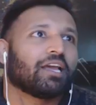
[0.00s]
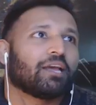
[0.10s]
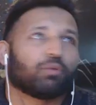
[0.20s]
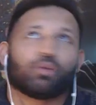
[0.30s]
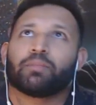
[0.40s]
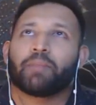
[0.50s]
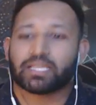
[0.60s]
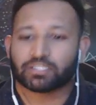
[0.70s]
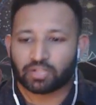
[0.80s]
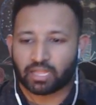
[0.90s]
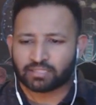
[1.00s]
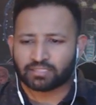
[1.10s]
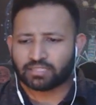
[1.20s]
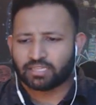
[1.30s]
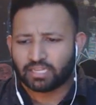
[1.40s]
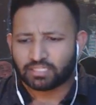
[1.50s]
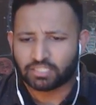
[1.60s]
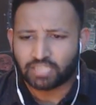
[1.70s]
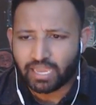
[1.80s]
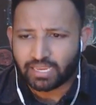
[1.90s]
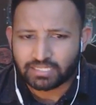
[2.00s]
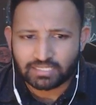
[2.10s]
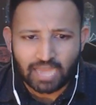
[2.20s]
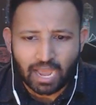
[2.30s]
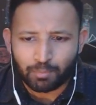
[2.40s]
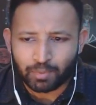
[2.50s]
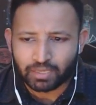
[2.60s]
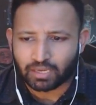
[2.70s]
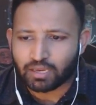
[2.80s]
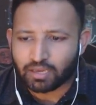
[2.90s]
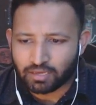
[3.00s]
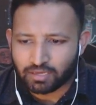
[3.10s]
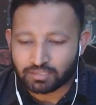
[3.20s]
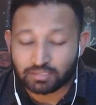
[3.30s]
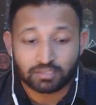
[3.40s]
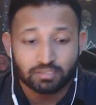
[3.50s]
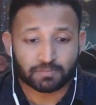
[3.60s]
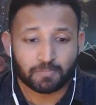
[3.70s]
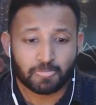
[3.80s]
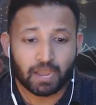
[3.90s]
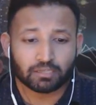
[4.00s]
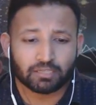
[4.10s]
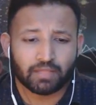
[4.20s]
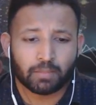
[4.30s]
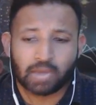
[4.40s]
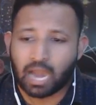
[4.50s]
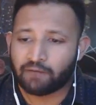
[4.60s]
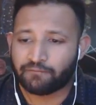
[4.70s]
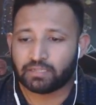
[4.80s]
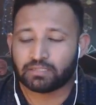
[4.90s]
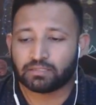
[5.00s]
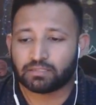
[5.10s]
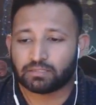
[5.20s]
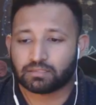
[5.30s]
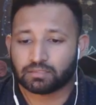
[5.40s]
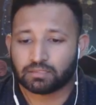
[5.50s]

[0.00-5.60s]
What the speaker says: We're doing the master cleanse. Today's topic is how to develop confidence